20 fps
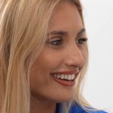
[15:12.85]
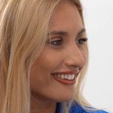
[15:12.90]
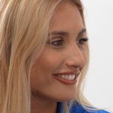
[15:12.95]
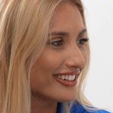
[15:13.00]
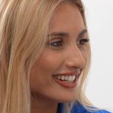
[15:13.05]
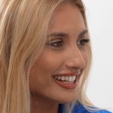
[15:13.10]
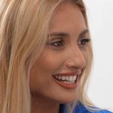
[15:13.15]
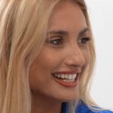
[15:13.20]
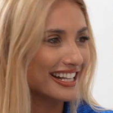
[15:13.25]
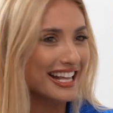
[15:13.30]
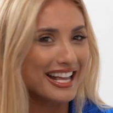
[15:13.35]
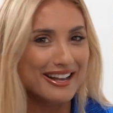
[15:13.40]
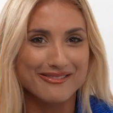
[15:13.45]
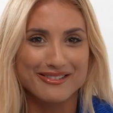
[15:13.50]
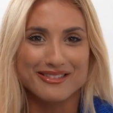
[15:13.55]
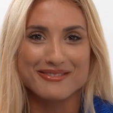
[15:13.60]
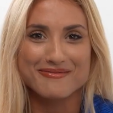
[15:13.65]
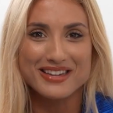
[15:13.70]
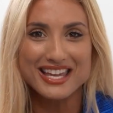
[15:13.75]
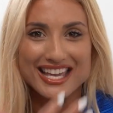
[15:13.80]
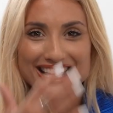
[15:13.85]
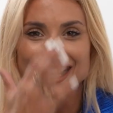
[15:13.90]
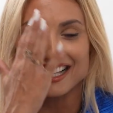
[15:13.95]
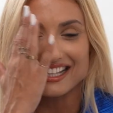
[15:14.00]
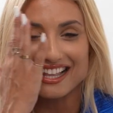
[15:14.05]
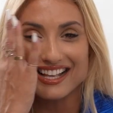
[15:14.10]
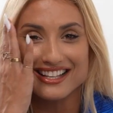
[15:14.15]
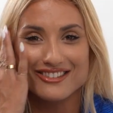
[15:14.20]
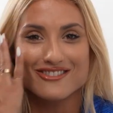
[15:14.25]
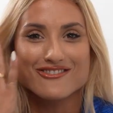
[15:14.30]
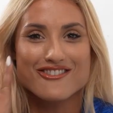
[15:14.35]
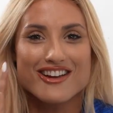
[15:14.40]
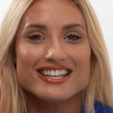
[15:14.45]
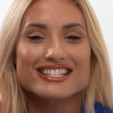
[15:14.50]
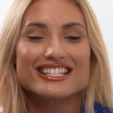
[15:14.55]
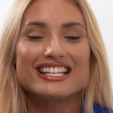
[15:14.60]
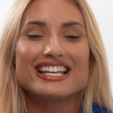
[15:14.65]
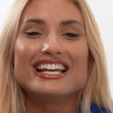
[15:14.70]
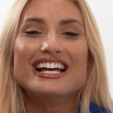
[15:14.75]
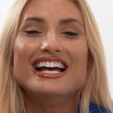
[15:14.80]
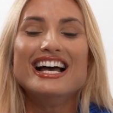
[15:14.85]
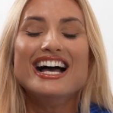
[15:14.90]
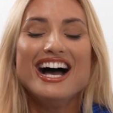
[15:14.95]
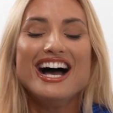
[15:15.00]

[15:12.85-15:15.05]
Really? Like with me? Like that's crazy.